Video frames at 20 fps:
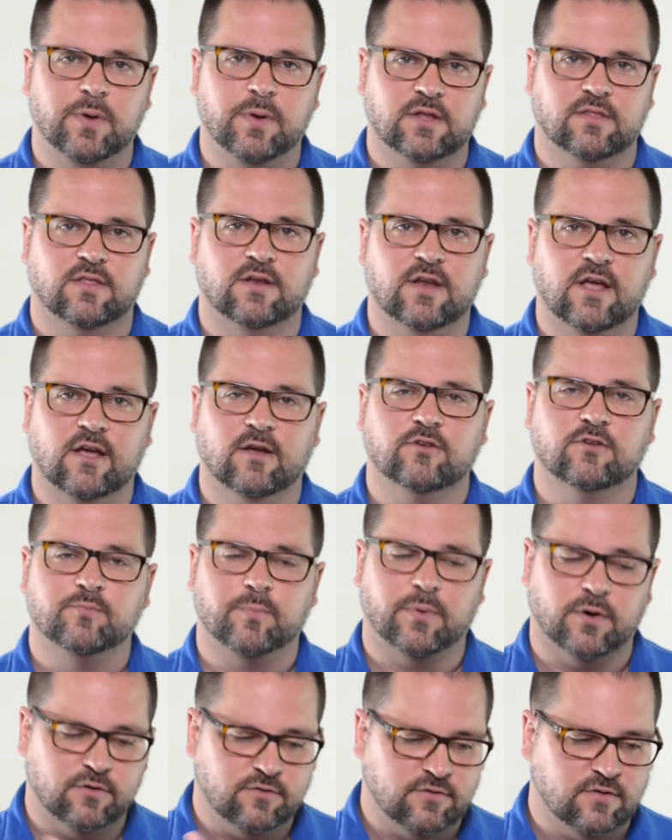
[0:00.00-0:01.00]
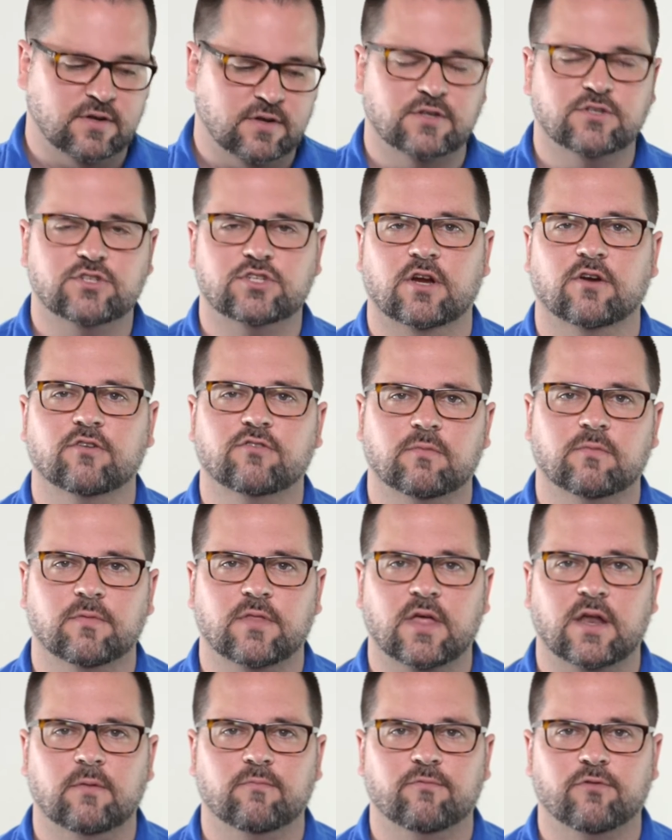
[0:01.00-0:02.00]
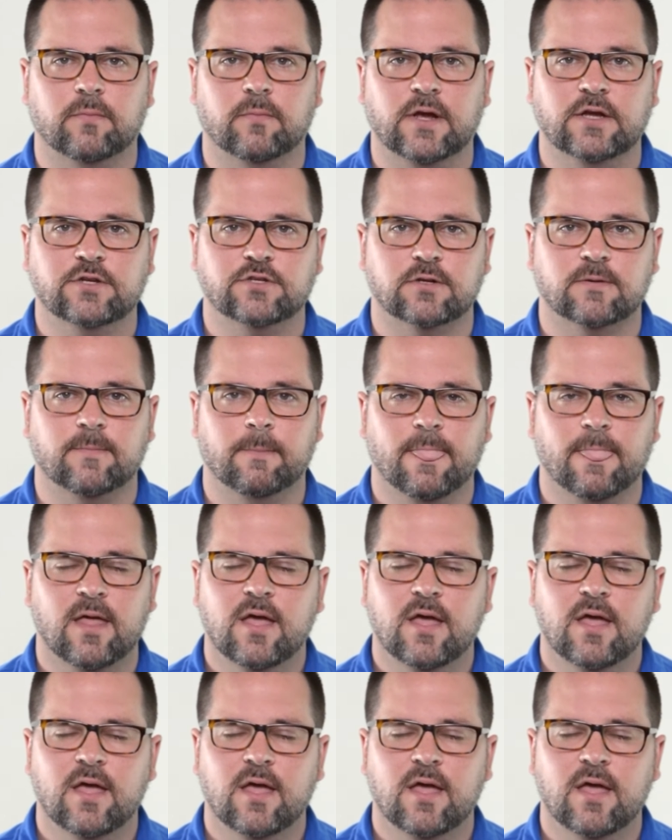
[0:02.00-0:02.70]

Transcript: pick the next person, and share some of that information.